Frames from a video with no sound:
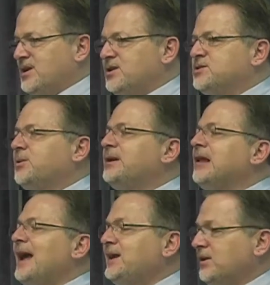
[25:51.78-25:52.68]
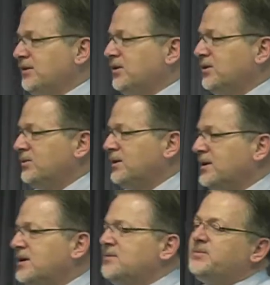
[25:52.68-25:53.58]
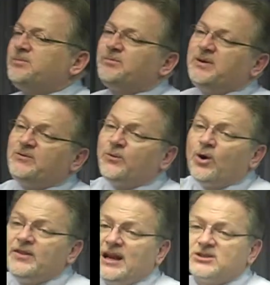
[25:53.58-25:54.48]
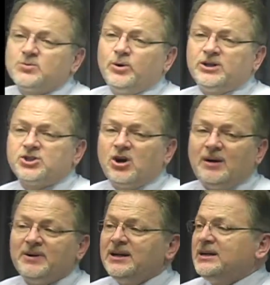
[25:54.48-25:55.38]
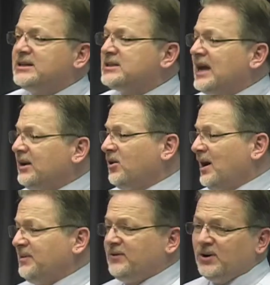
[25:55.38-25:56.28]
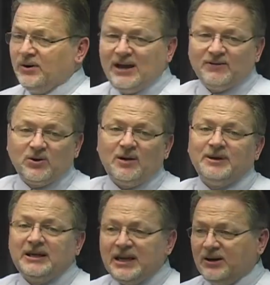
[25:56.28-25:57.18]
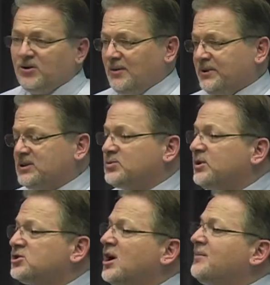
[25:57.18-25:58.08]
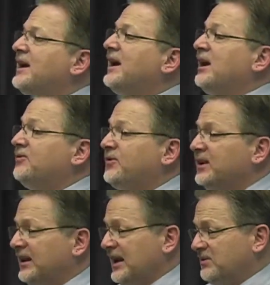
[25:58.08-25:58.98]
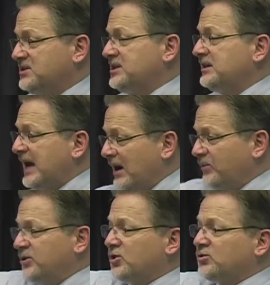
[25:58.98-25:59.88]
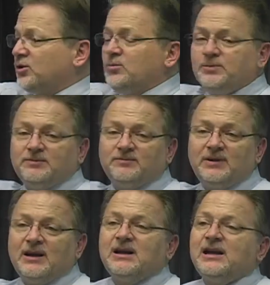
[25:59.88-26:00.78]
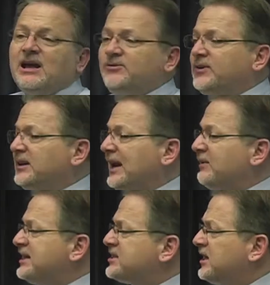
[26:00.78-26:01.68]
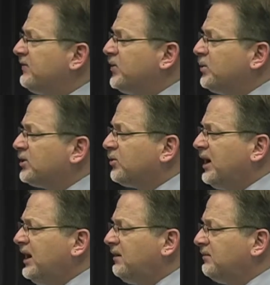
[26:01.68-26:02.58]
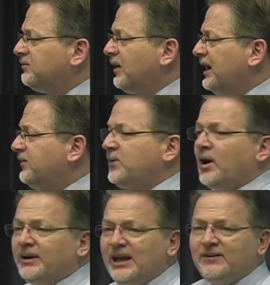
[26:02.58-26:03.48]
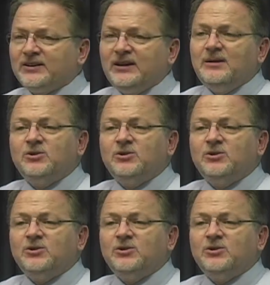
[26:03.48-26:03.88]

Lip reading: So what we'd like you to do before the next workshop is get a copy. If you don't have a copy, get a copy of this workshop and fill it out. Sit down with your group and fill it out and see if you agree, right? If you already have a team,